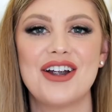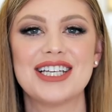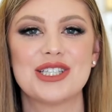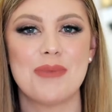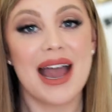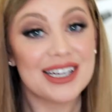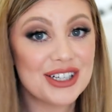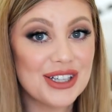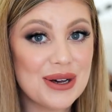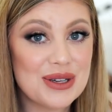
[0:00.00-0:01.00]
All right, so back
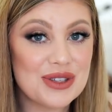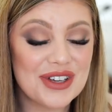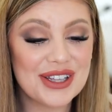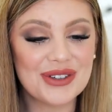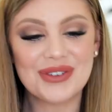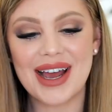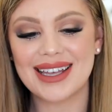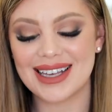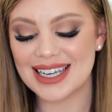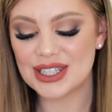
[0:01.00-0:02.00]
to clothes for little
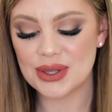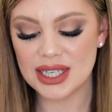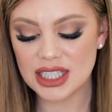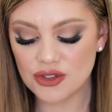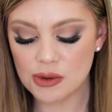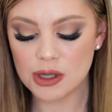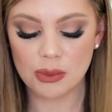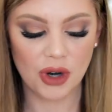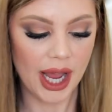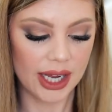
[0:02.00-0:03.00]
Ryleigh. So this is from the
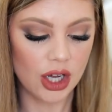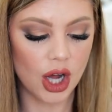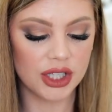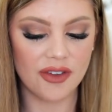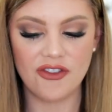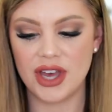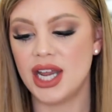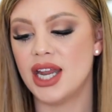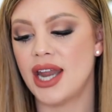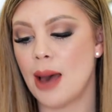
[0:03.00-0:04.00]
brand called
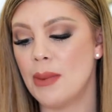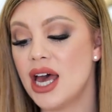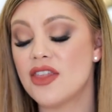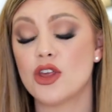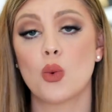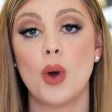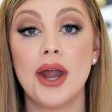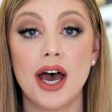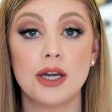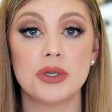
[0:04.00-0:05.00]
Finn and Emma and they're
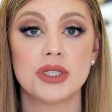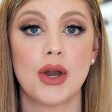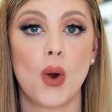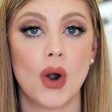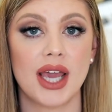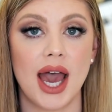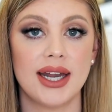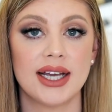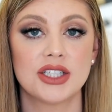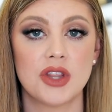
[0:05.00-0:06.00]
100%
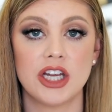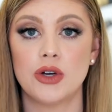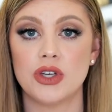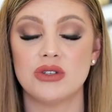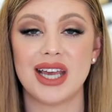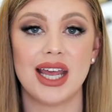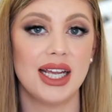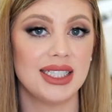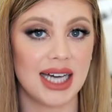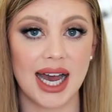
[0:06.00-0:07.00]
organic, so they don't use
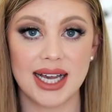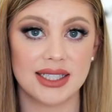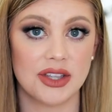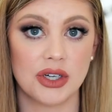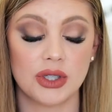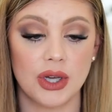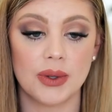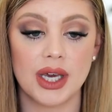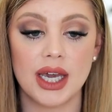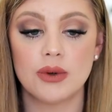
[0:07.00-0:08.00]
any dyes in their
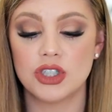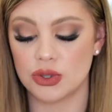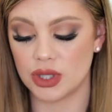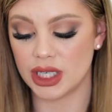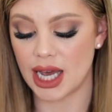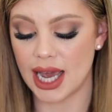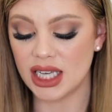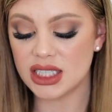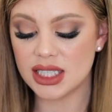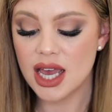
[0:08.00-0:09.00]
clothing, which is really
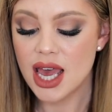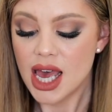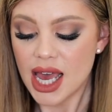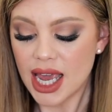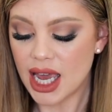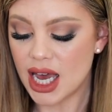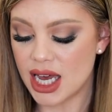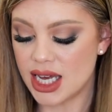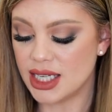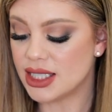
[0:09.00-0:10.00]
nice.
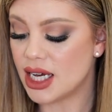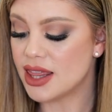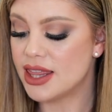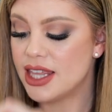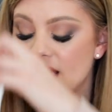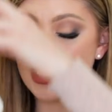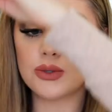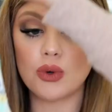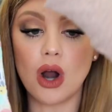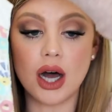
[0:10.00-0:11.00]
And
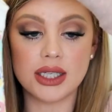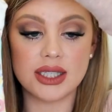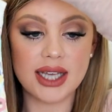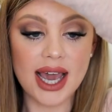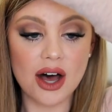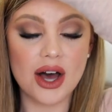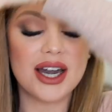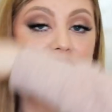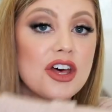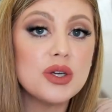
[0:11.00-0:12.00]
these were on sale
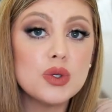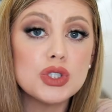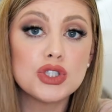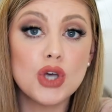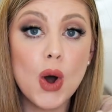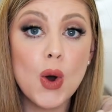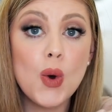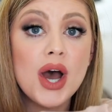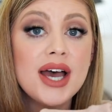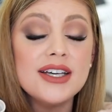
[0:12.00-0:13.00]
and I thought they were
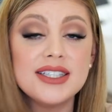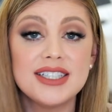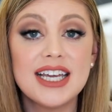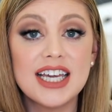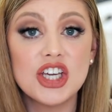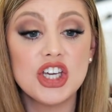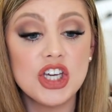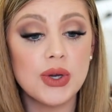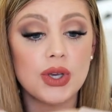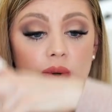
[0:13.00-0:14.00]
so stinking
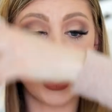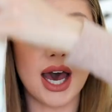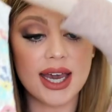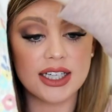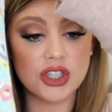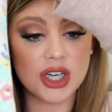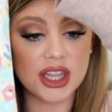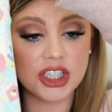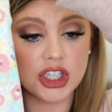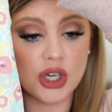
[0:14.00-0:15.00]
cute, you guys. Look
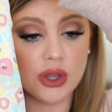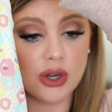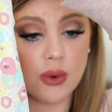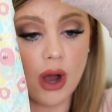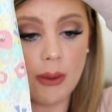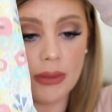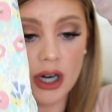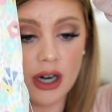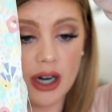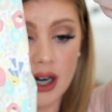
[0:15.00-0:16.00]
at this cute little
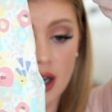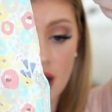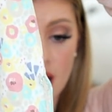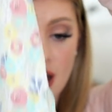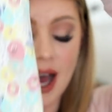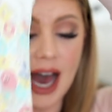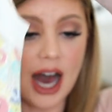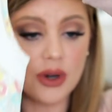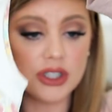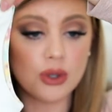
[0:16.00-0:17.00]
romper.
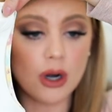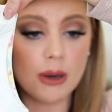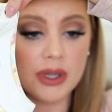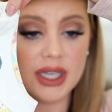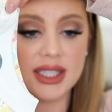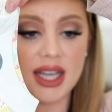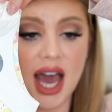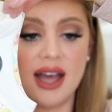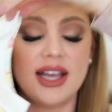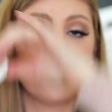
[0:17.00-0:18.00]
How adorable is
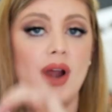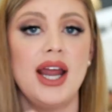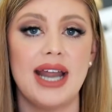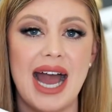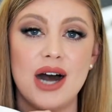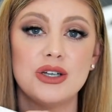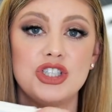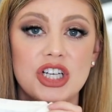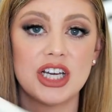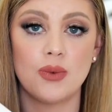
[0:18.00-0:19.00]
that? Like right now
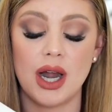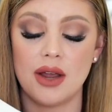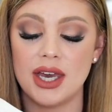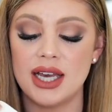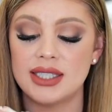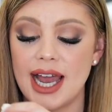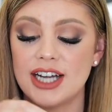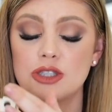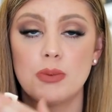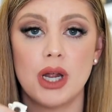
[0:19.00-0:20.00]
she can wear this.
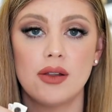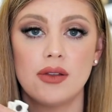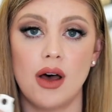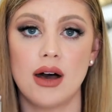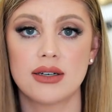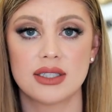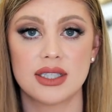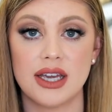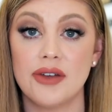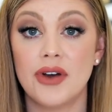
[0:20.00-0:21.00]
I just put a long
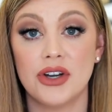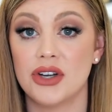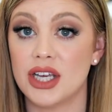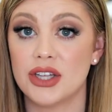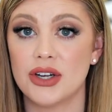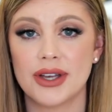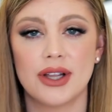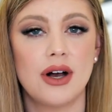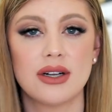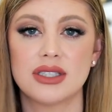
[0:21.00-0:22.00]
sleeve underneath her, like
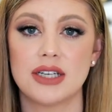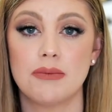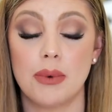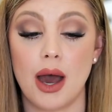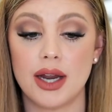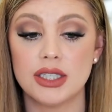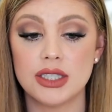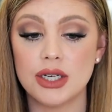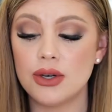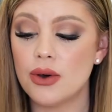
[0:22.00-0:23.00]
a long sleeve
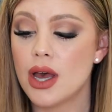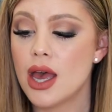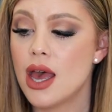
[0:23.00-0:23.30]
bodysuit.